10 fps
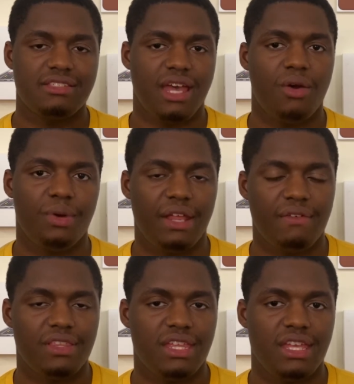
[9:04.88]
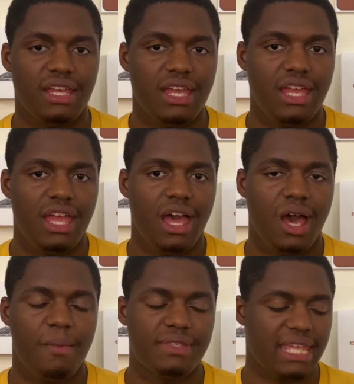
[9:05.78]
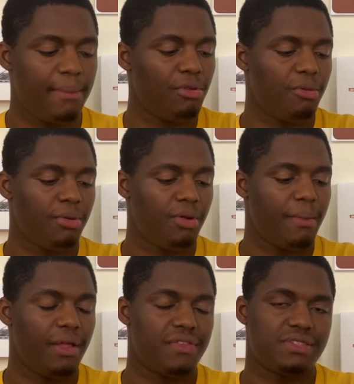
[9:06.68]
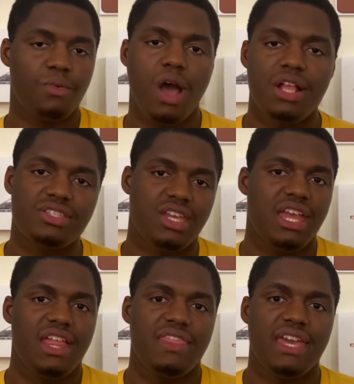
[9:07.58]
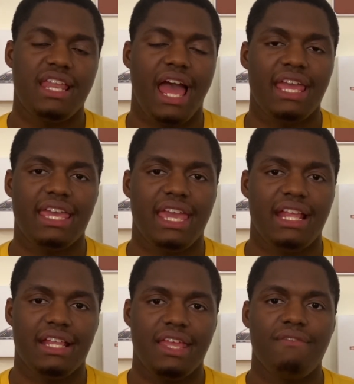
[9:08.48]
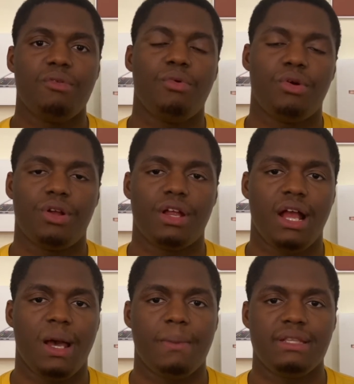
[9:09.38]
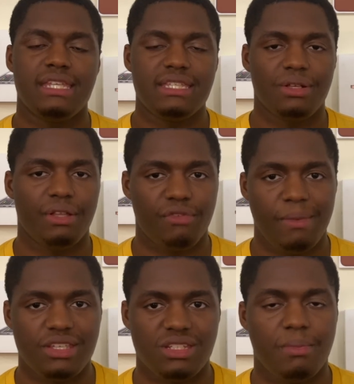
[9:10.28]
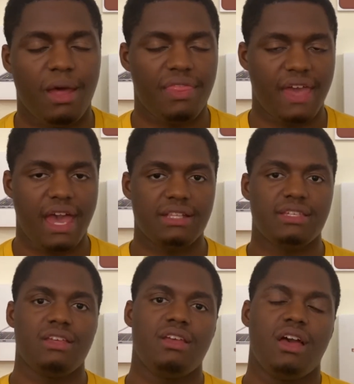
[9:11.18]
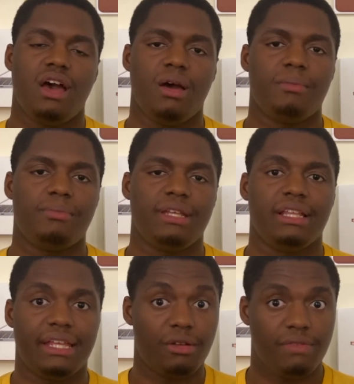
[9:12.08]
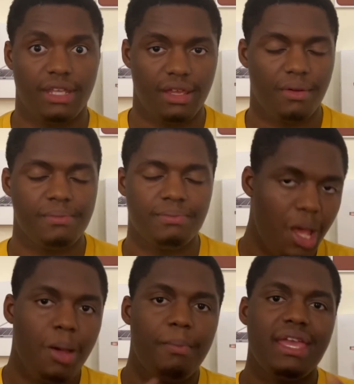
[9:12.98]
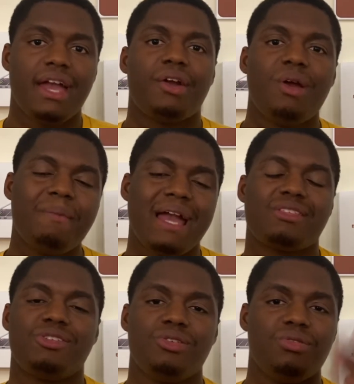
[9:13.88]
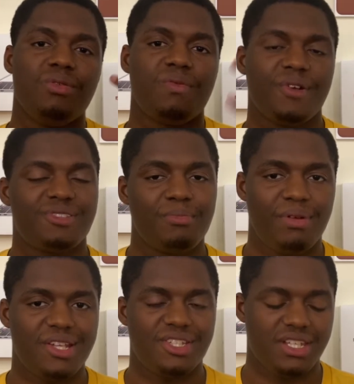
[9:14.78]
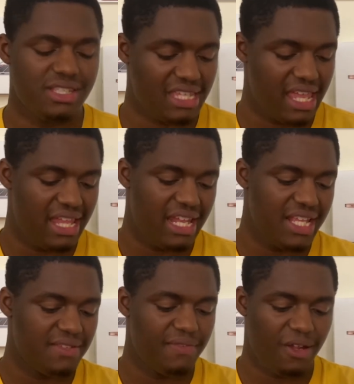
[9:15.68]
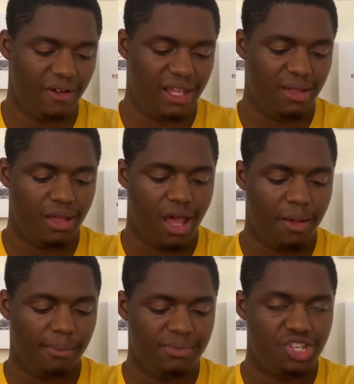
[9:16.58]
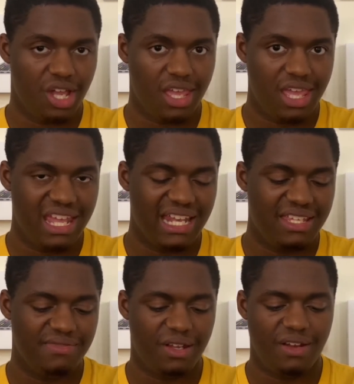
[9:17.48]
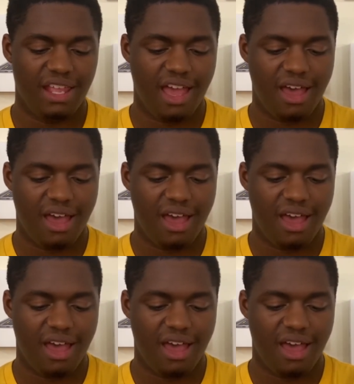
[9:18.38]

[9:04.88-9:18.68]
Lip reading: out what everything is capable about this watch, then I can give you more detailed information about that in a later video. But yeah, going back to first impressions, it is very chunky, it is very